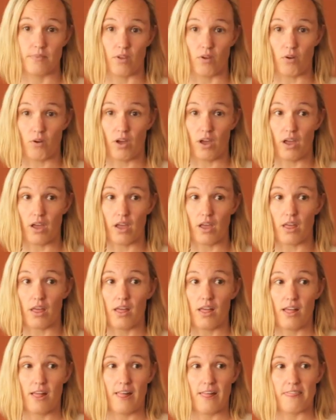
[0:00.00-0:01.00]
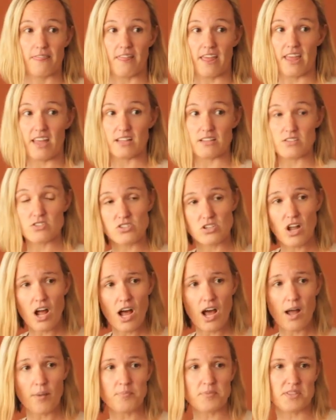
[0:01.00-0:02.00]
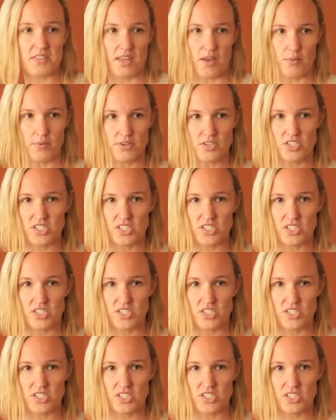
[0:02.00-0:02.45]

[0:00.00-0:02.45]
okay? they had stopped, they were